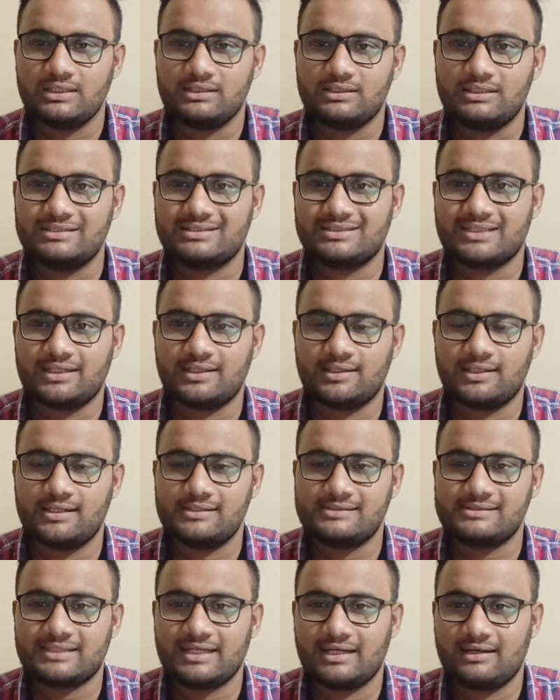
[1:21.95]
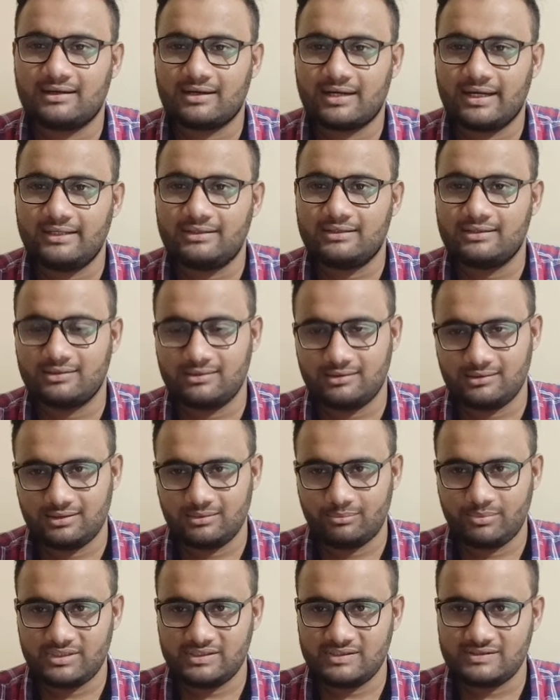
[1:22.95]
these candidates can write
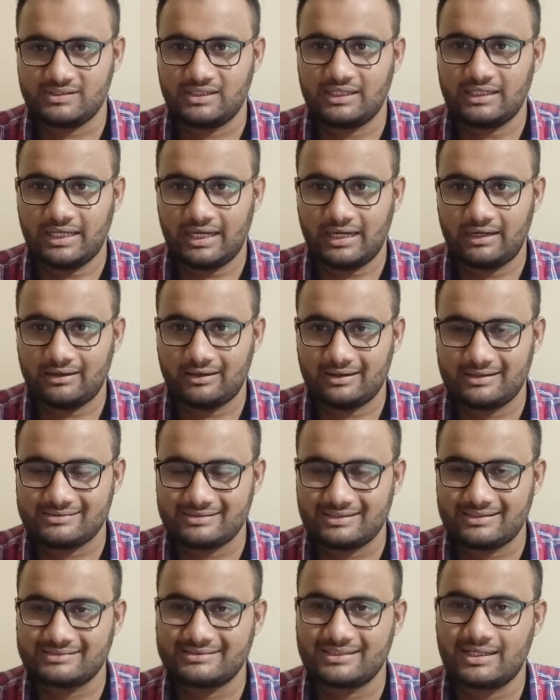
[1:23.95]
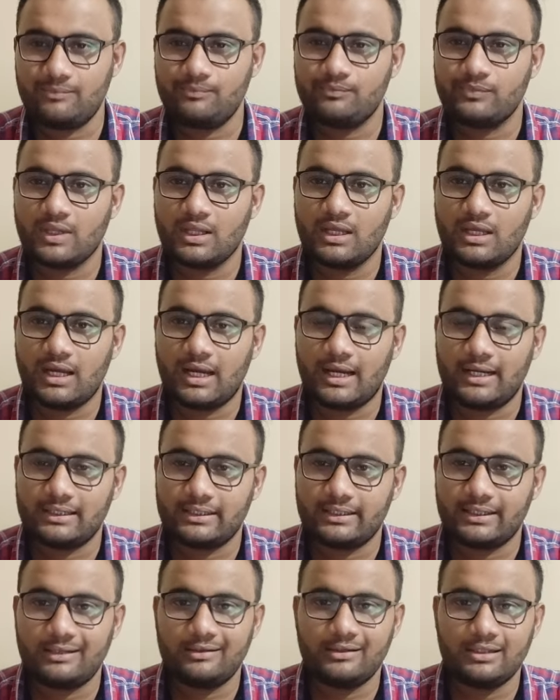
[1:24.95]
the Pgcet entrance exam
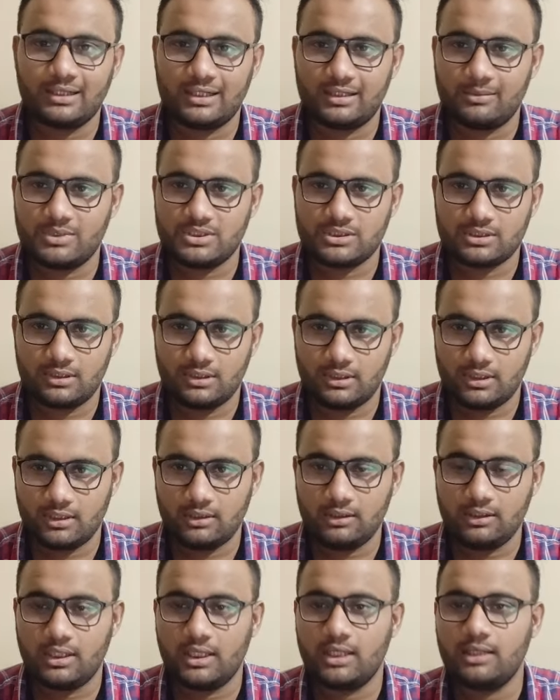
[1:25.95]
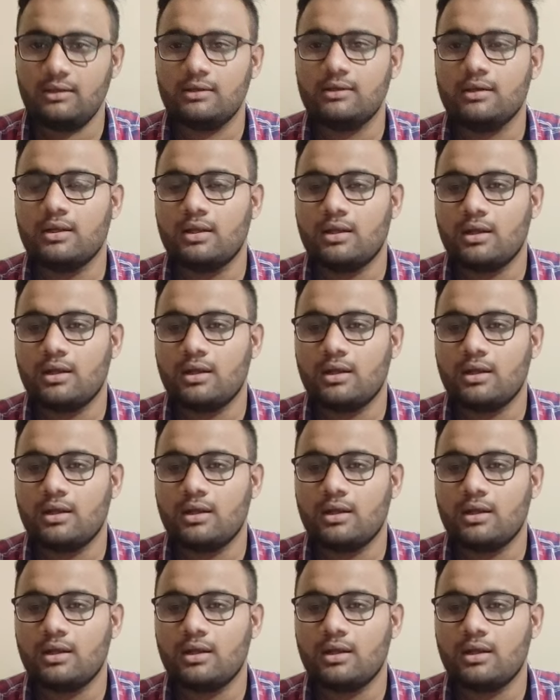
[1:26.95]
and get the admission done in